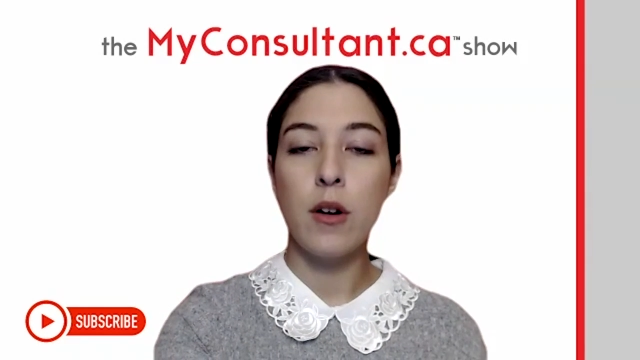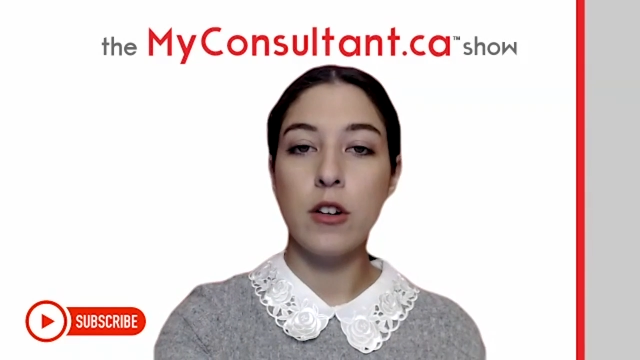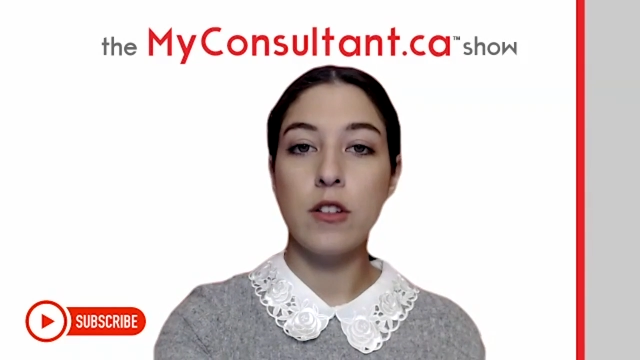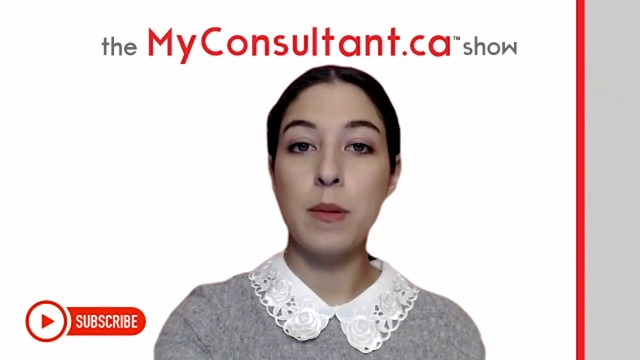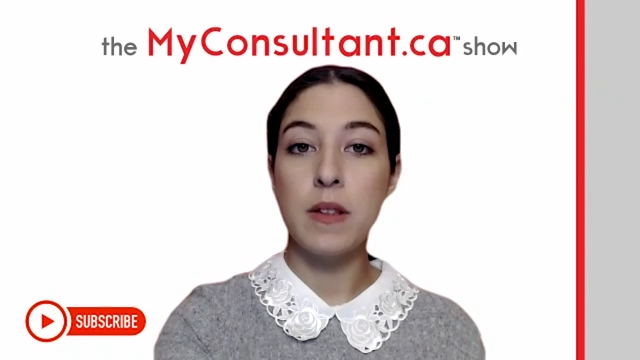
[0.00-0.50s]
are
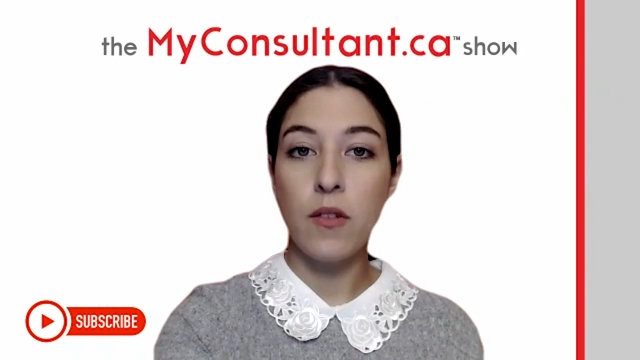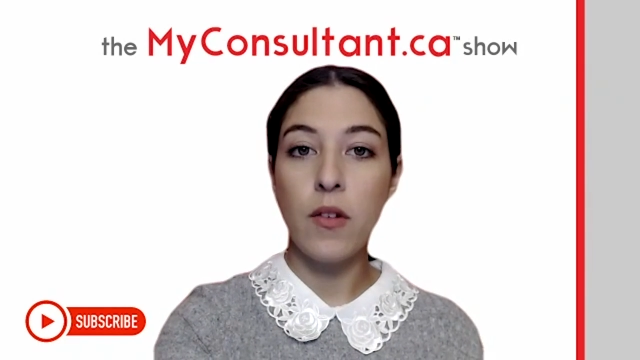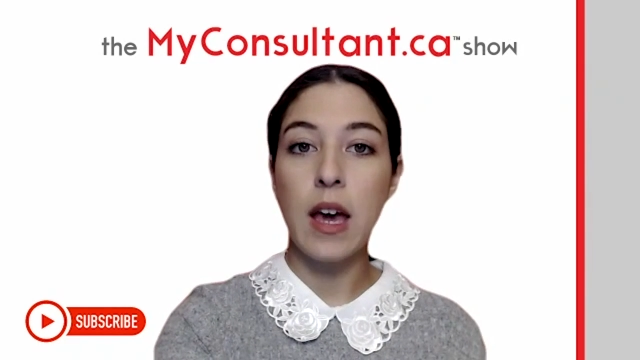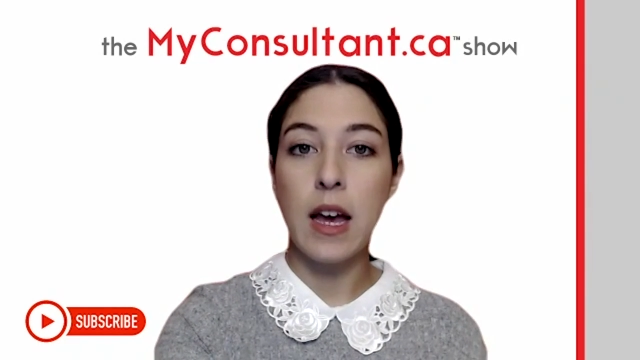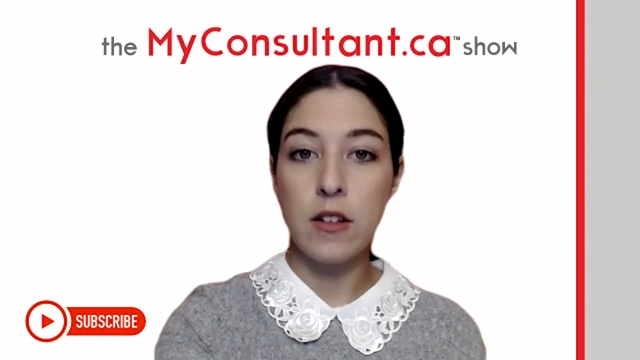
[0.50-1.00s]

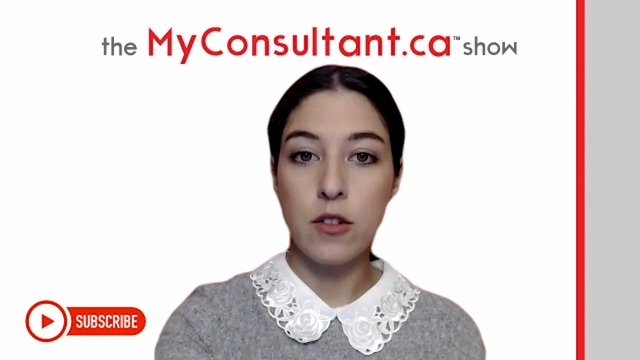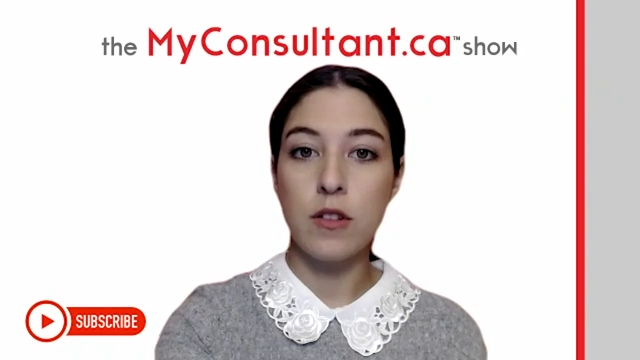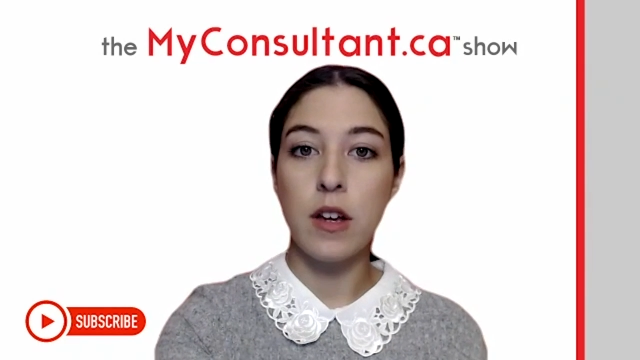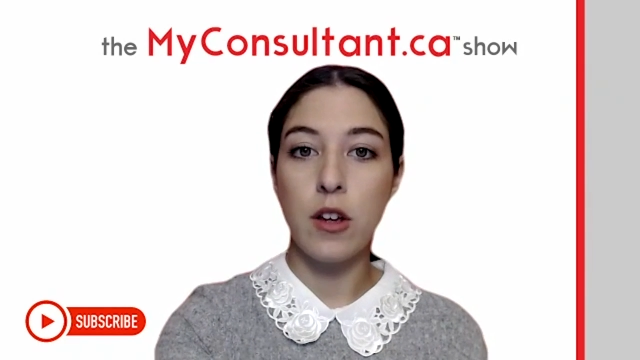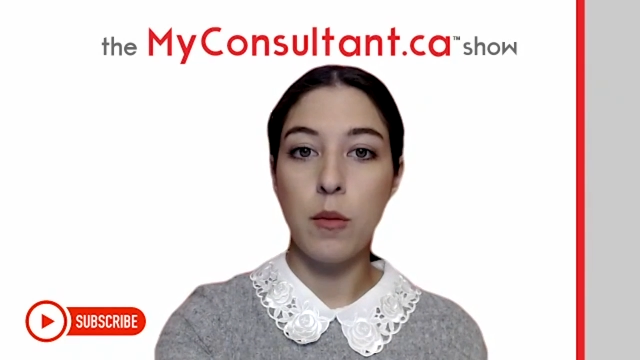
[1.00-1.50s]
specific
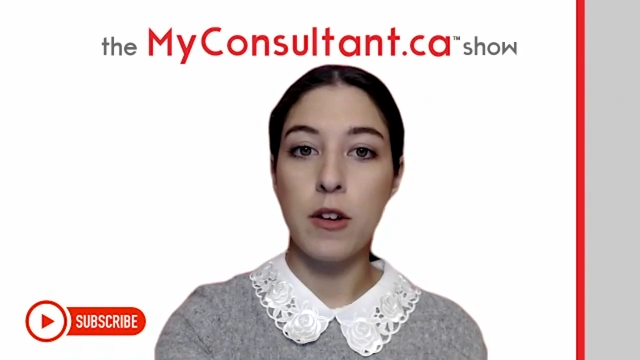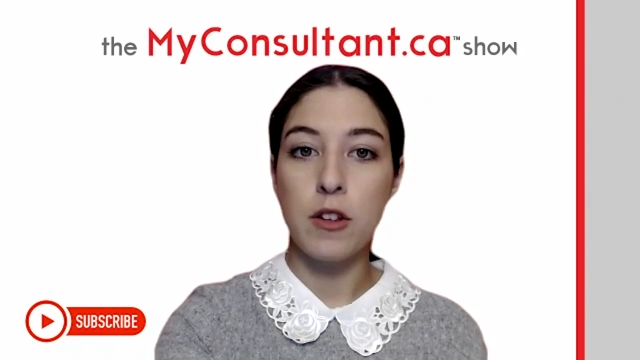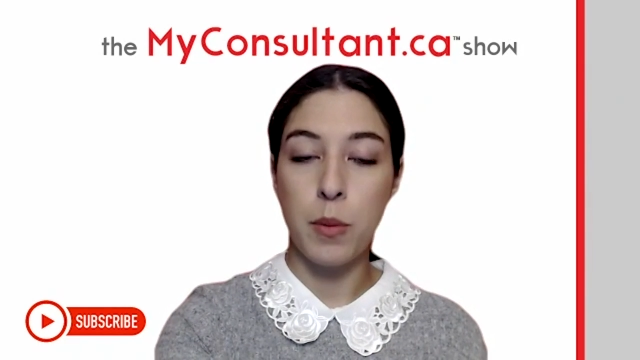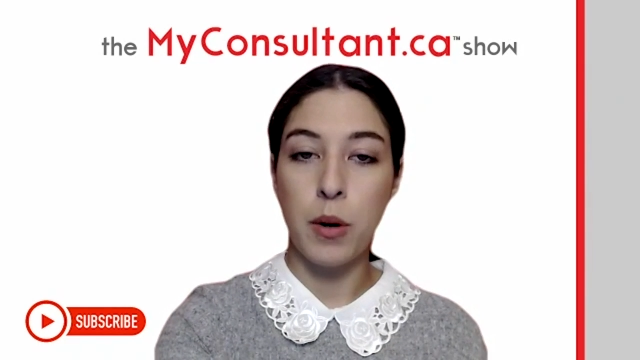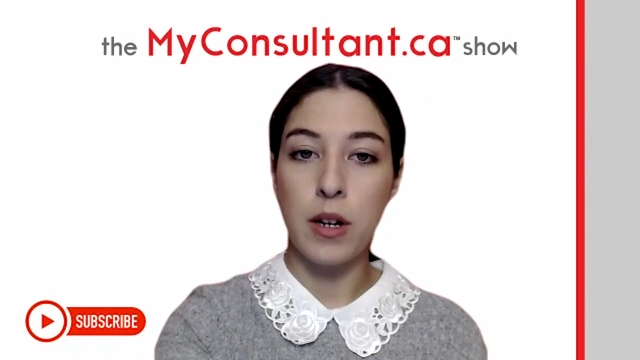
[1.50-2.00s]
answers that you
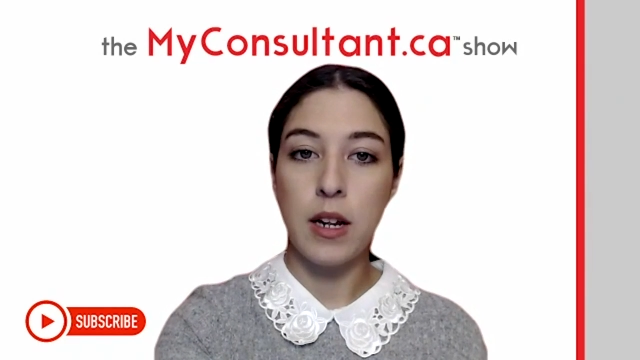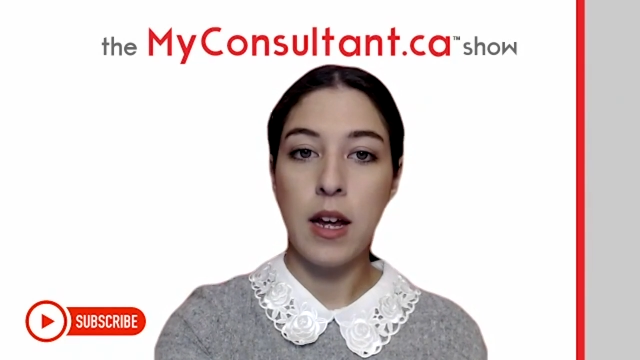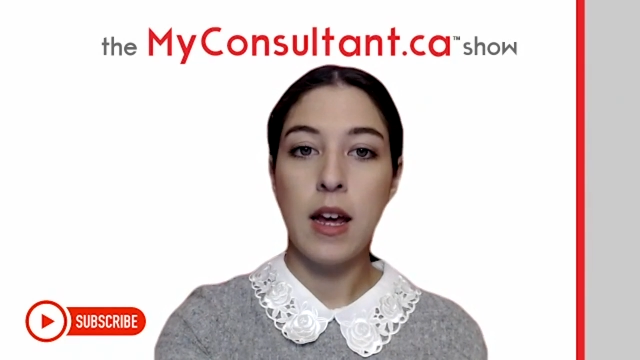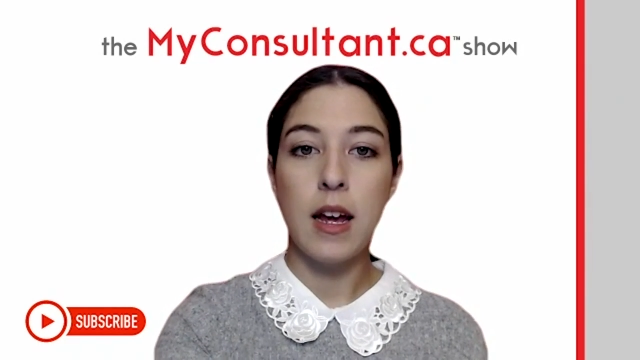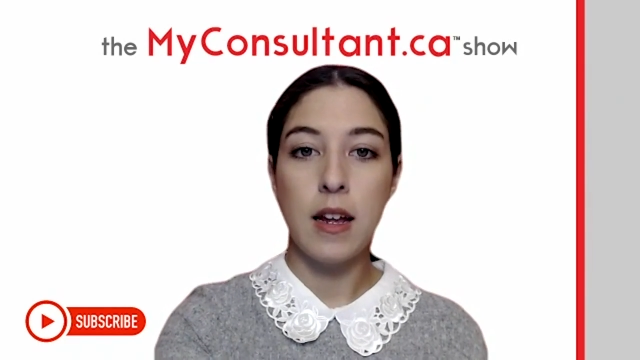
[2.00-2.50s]
must put
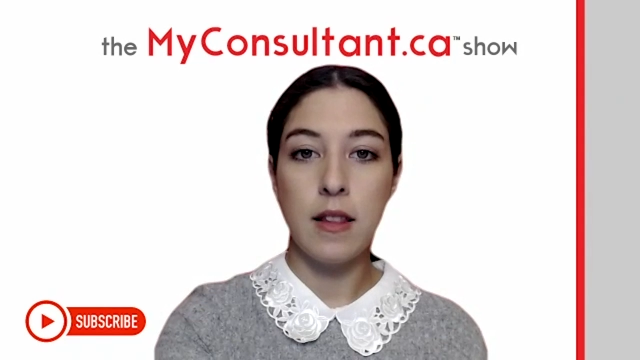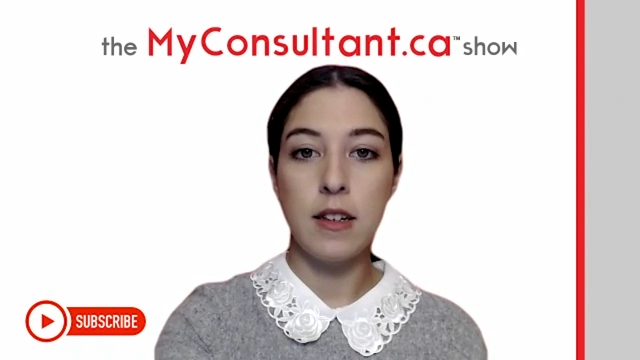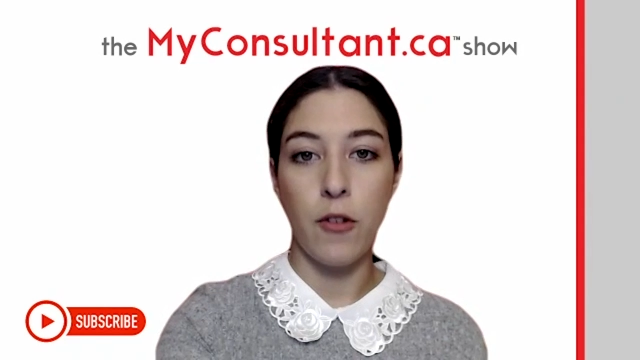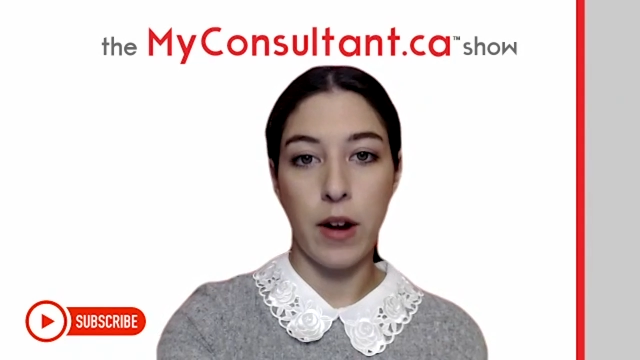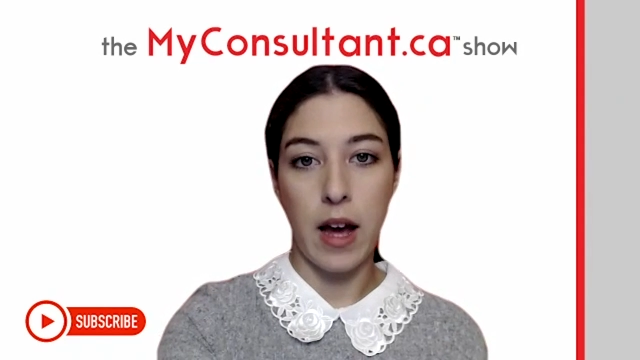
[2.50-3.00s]
in the
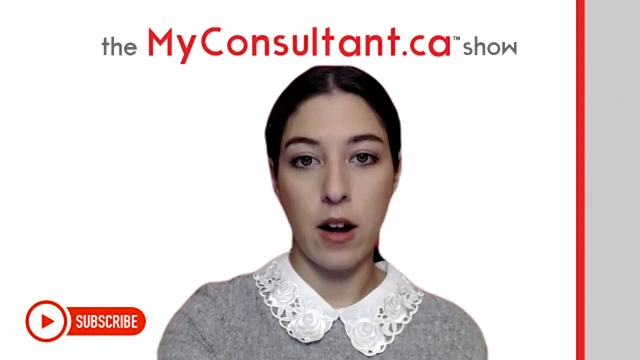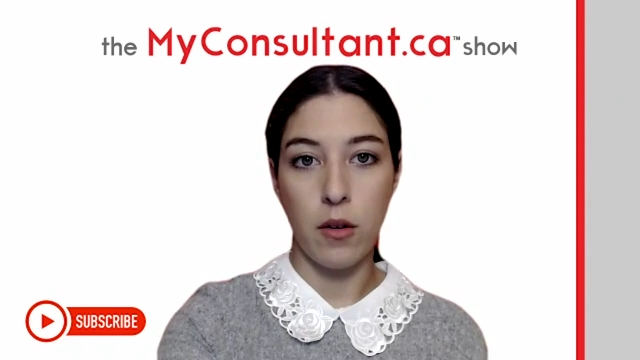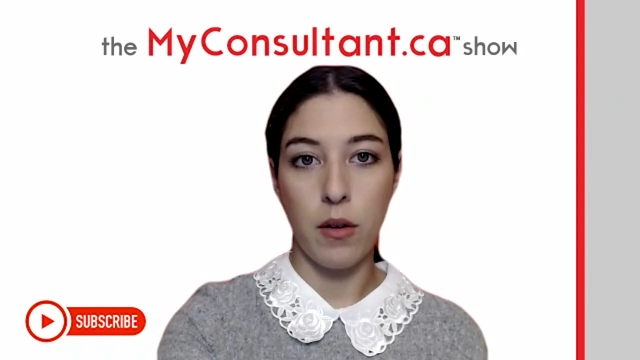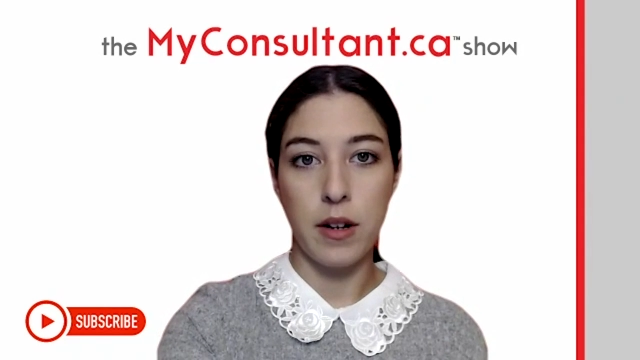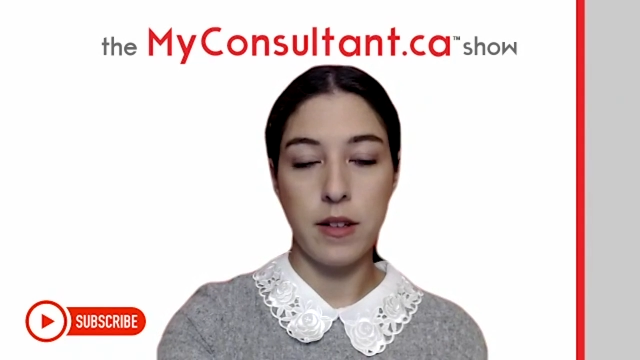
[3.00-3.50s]
different
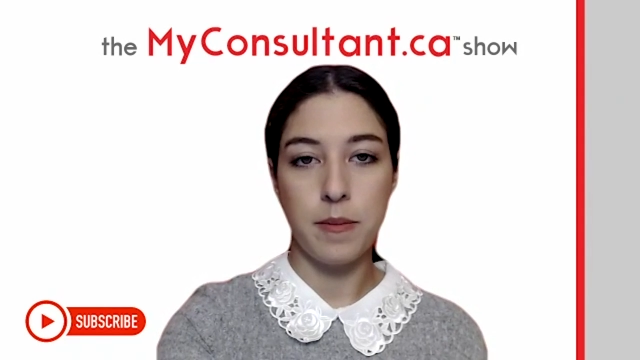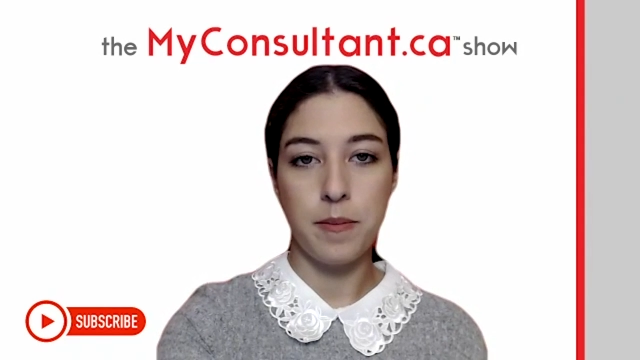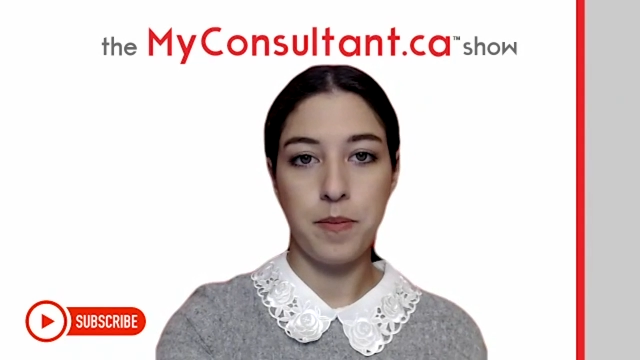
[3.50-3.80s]
categories.